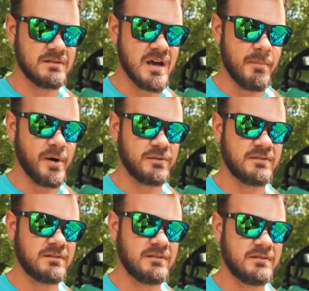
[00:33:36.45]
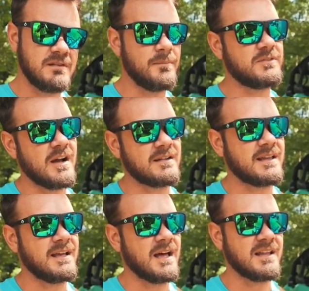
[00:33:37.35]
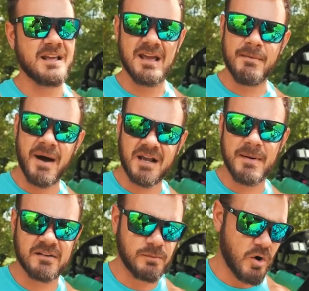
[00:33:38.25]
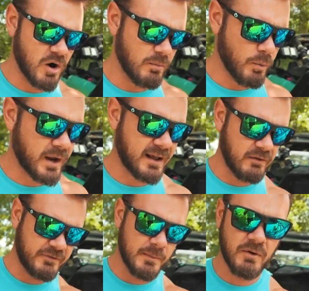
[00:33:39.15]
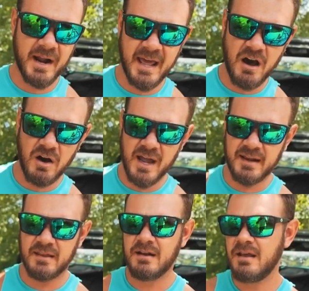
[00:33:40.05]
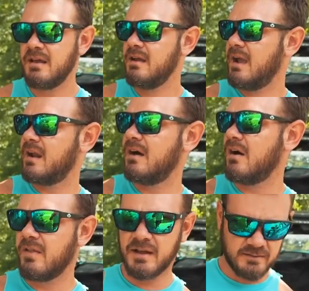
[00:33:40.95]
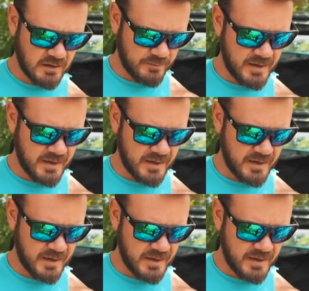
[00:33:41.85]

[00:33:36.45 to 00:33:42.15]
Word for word: I'll post, I'm trying to think. I think it might come out tomorrow. We're going to go film it right now. I'll edit it and uh, all that good stuff.